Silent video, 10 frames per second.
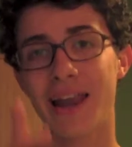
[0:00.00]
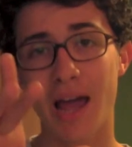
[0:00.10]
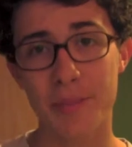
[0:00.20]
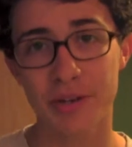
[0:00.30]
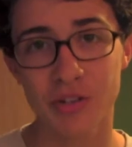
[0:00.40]

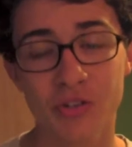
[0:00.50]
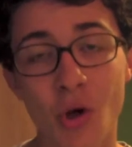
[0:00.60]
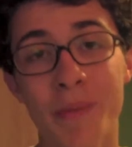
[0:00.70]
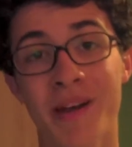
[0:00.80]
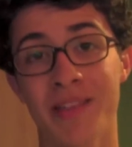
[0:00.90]
Allow me to
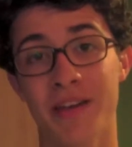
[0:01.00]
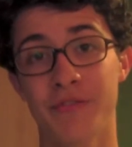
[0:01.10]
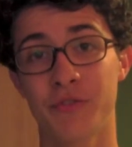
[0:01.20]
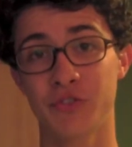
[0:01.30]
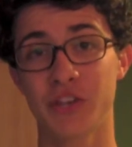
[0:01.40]
stop her there
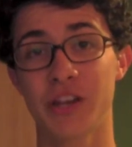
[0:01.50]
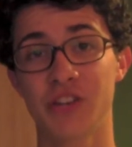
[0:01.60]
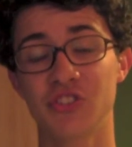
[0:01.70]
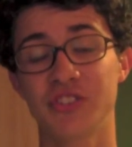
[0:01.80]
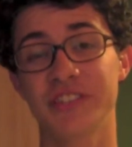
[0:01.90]
for a
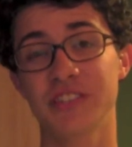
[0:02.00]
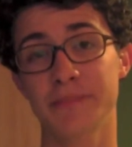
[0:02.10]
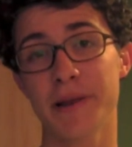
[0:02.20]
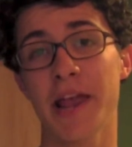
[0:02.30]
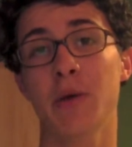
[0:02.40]
second and just
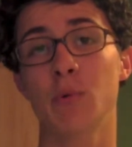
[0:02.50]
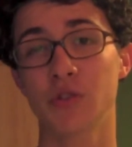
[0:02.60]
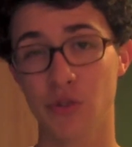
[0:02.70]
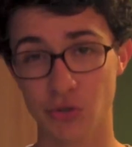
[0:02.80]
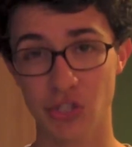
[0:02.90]
explain
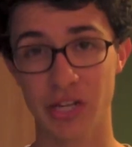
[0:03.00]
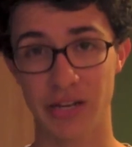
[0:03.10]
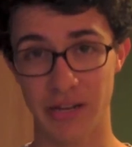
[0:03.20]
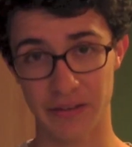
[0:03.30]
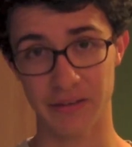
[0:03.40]
what Tawjihi